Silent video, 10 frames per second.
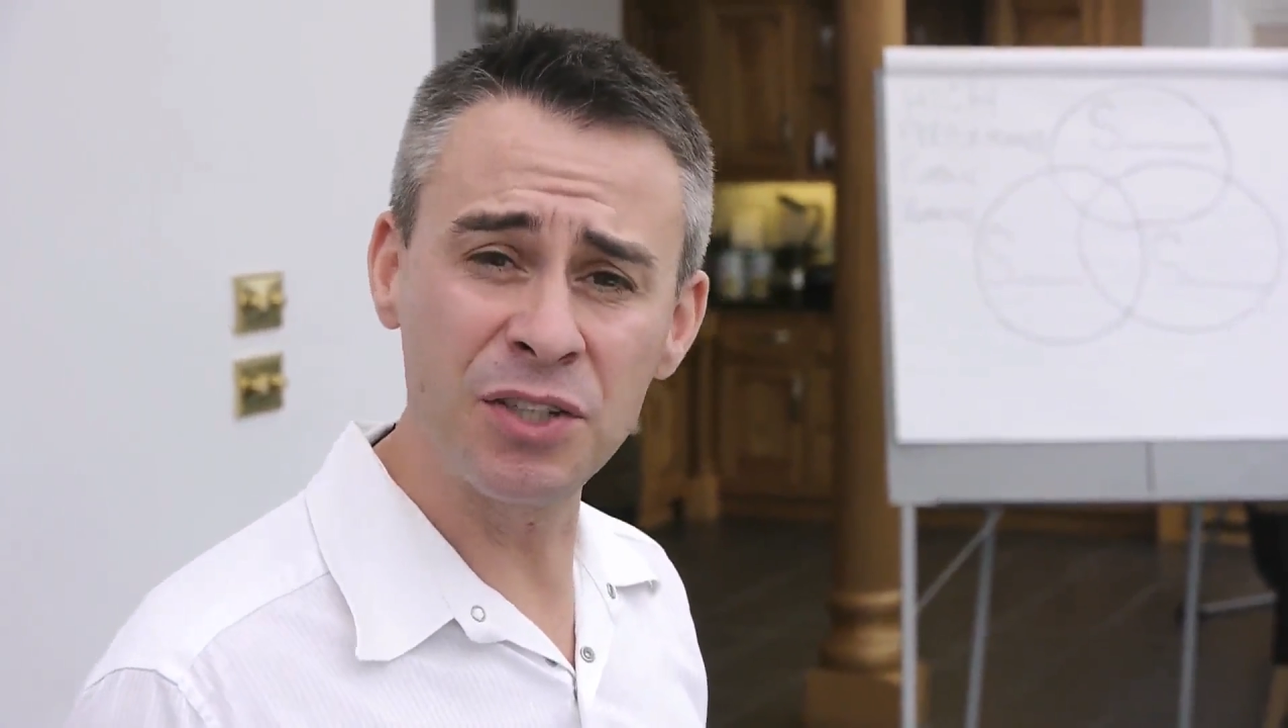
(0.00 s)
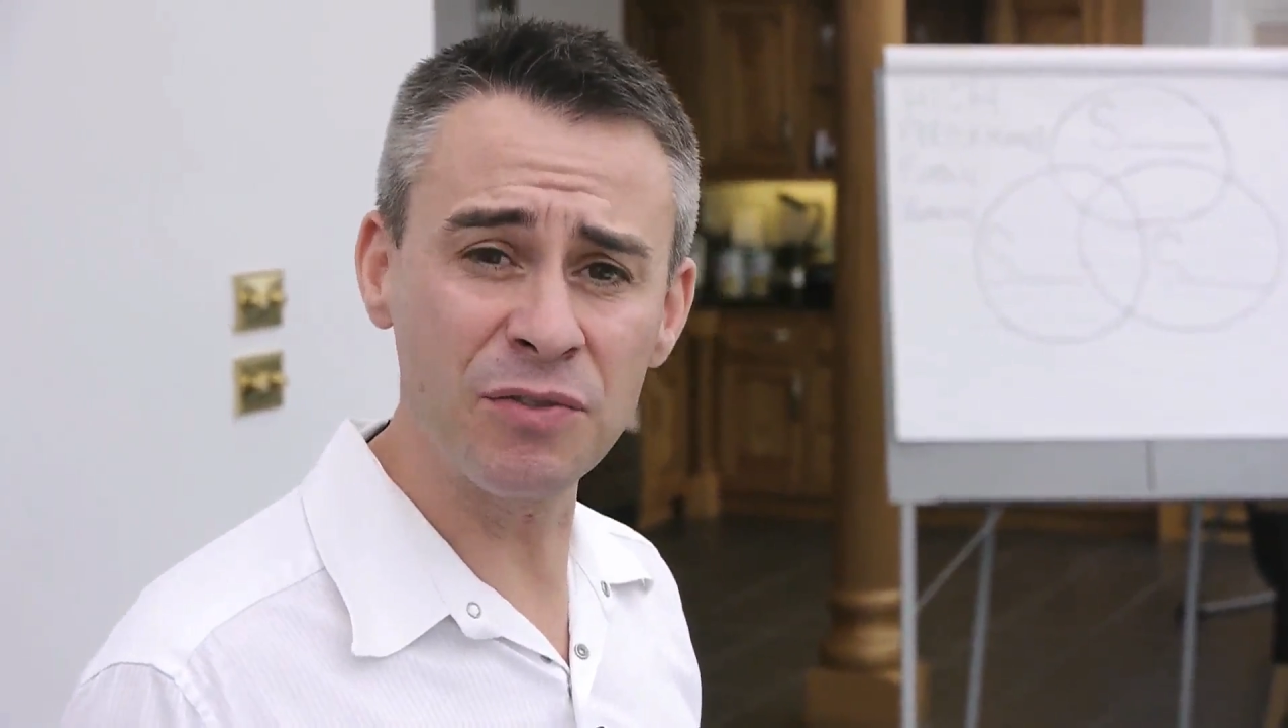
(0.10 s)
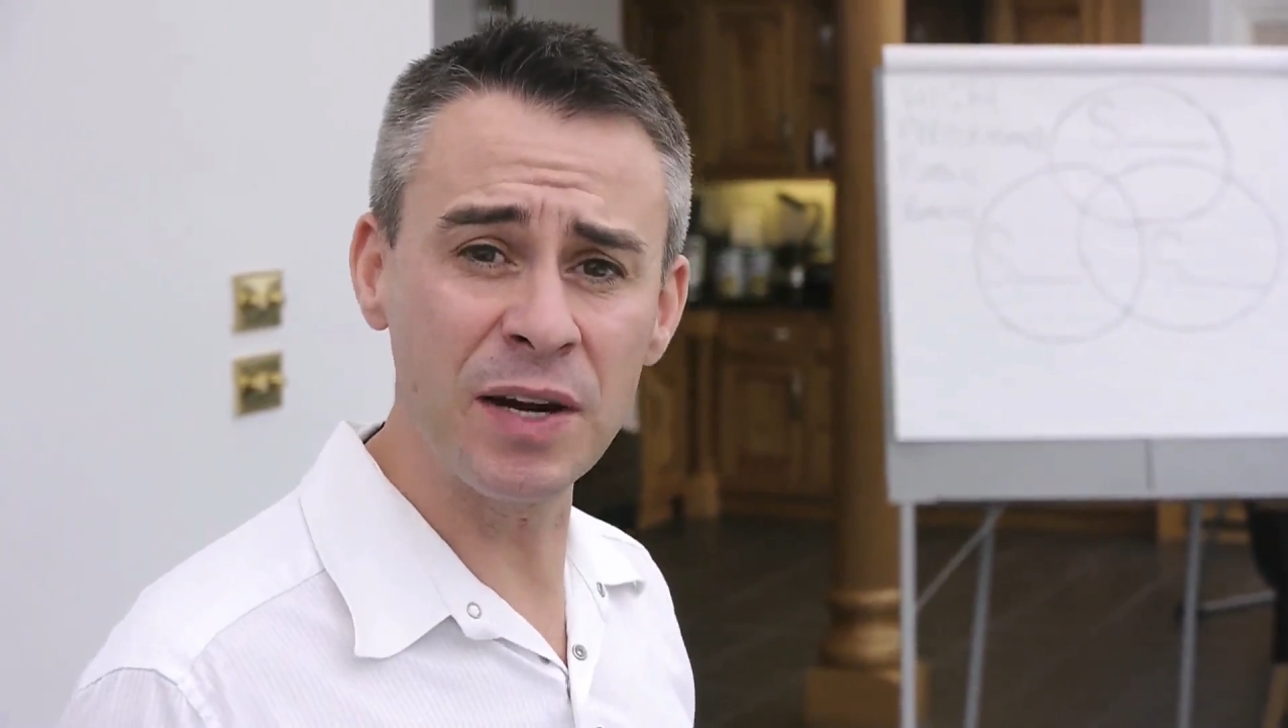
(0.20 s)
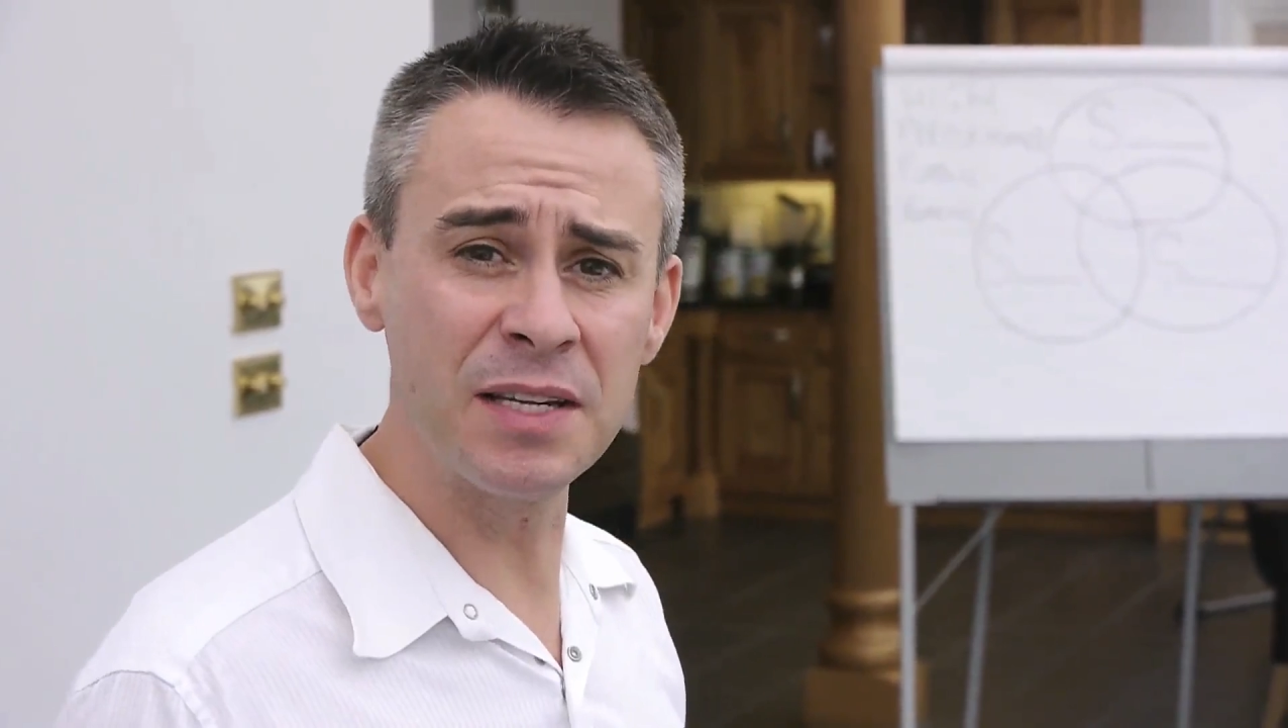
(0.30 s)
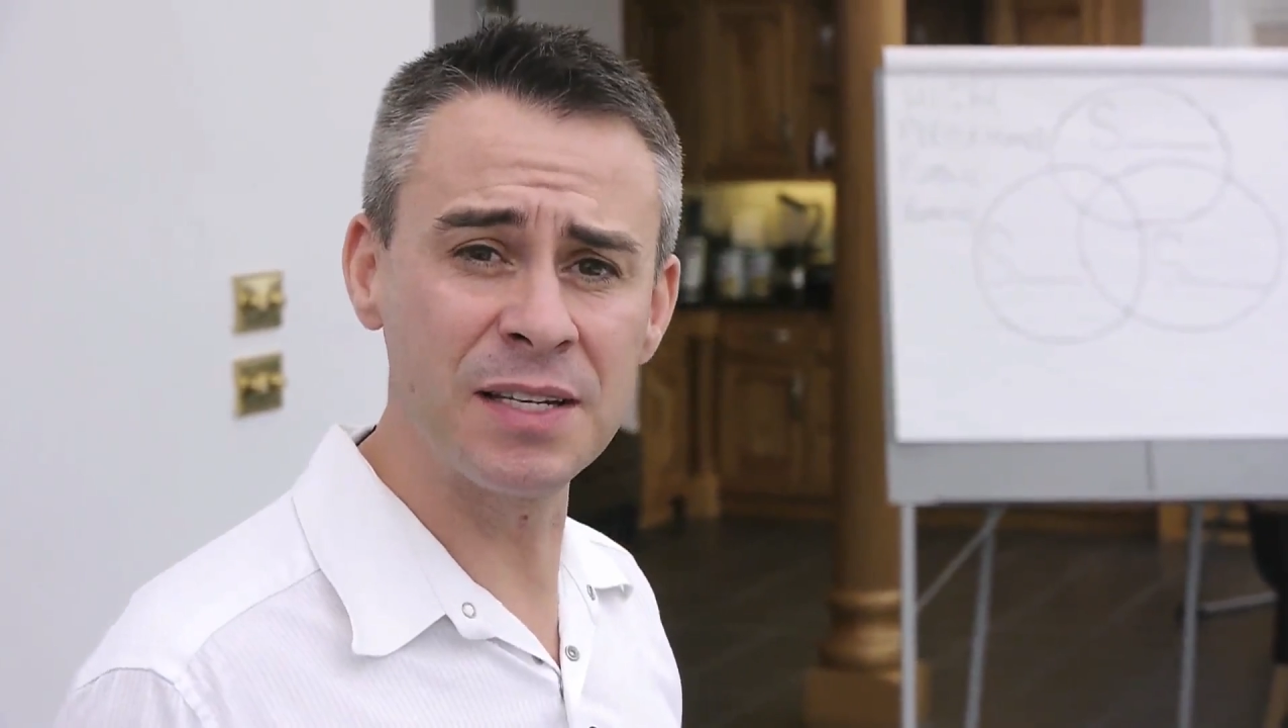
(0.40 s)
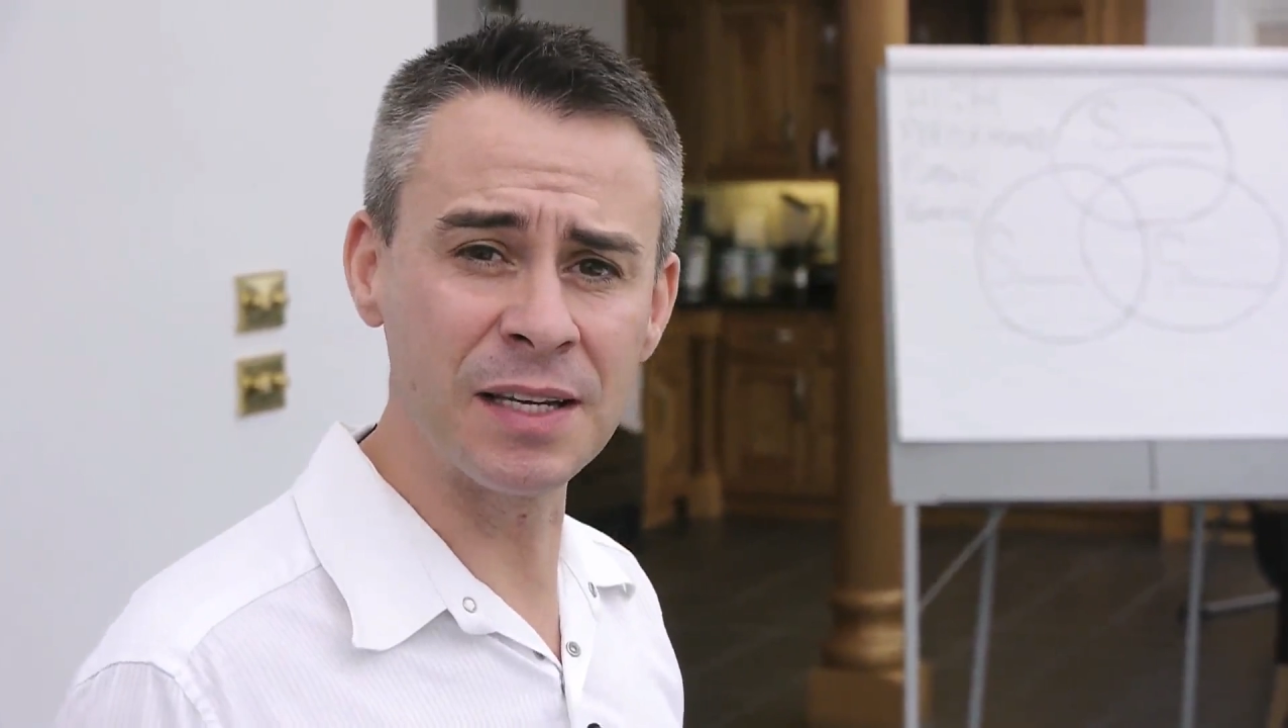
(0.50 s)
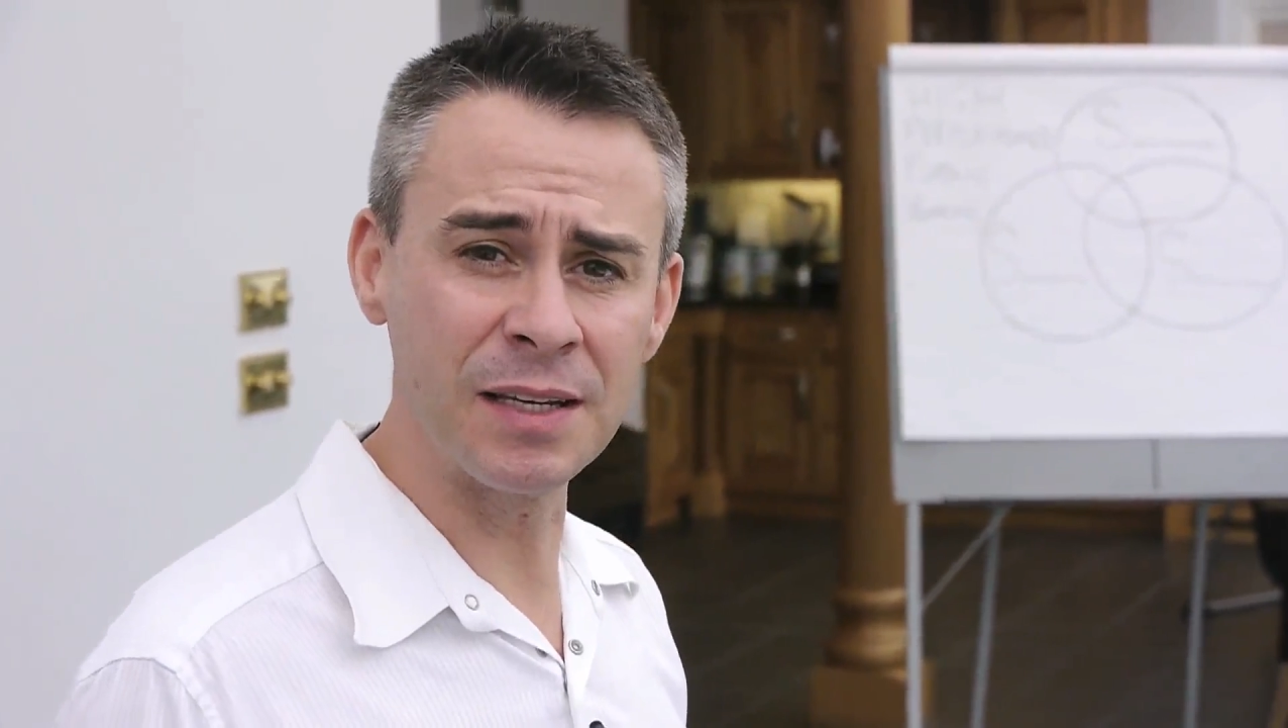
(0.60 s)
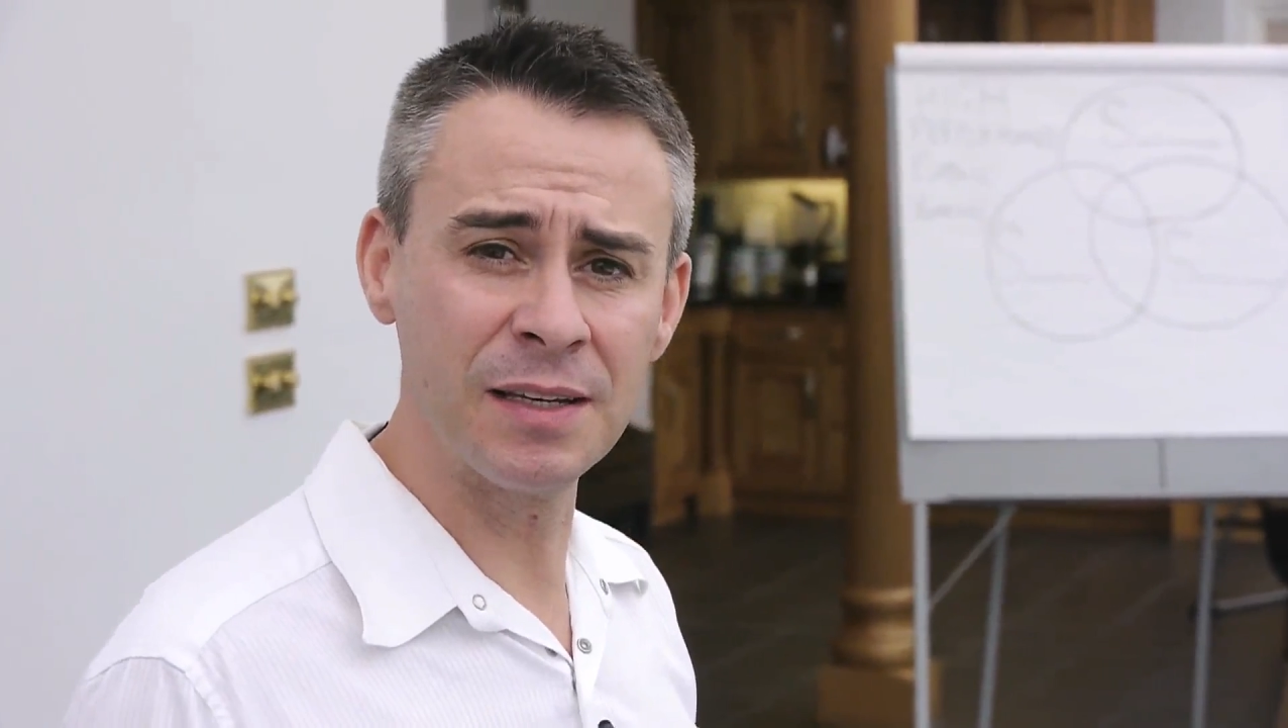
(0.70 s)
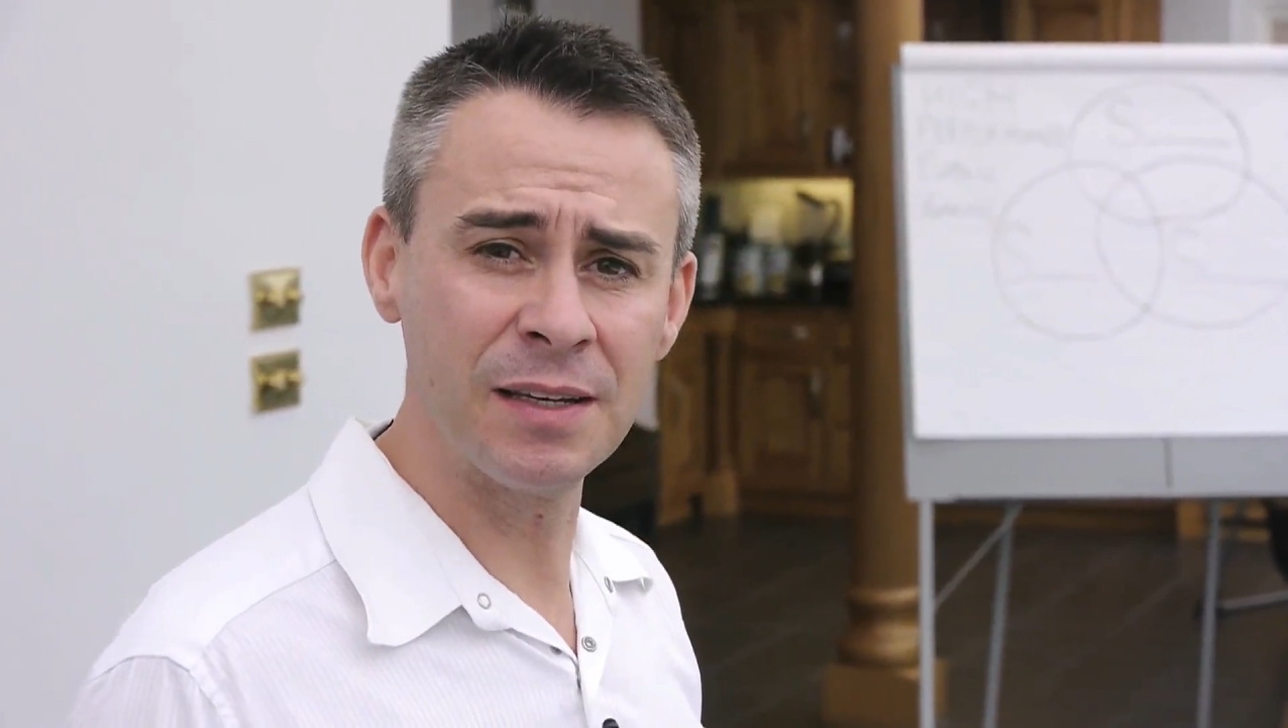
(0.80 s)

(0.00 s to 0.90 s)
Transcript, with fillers: Tracy,